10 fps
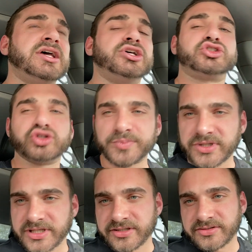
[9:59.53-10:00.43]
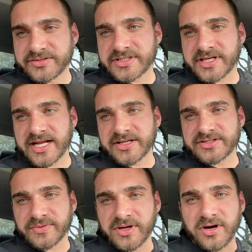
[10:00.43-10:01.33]
super good news today.
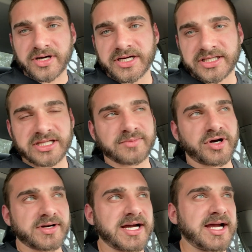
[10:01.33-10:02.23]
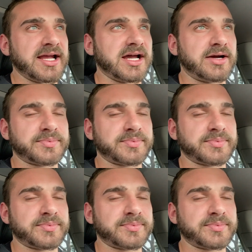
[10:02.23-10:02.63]
So we are going to get the MRI. I'll